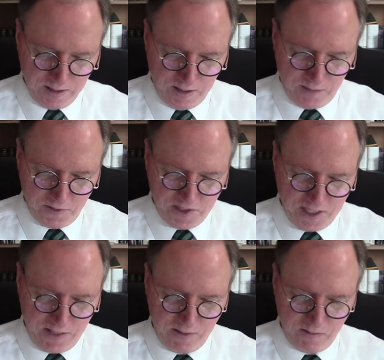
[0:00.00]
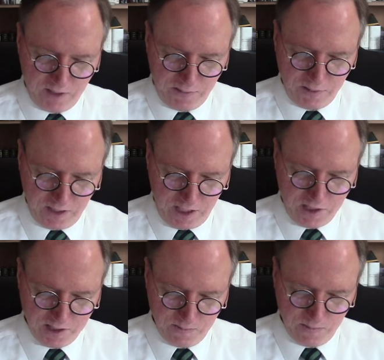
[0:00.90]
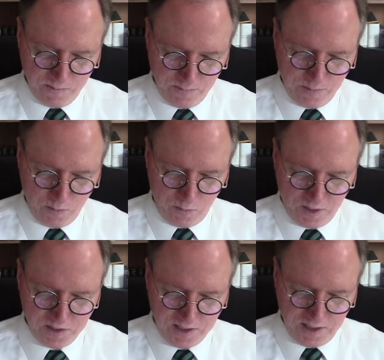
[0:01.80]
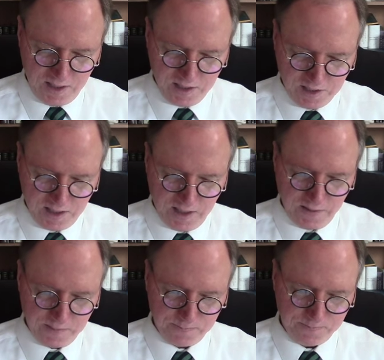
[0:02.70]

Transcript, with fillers: of receiving revelation once it is given.